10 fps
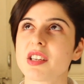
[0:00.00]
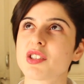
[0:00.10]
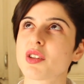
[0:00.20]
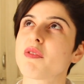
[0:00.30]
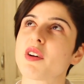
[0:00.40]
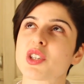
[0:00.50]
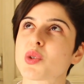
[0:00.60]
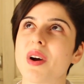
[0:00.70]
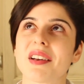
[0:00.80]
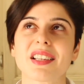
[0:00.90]
since the
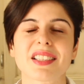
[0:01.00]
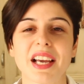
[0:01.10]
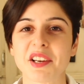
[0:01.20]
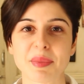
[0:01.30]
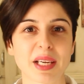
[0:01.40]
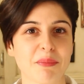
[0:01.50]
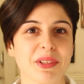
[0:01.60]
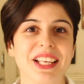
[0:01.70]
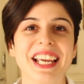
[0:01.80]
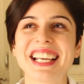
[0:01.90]
first one. It's kind of become
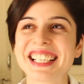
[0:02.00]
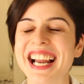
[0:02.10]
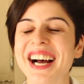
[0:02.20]
a thing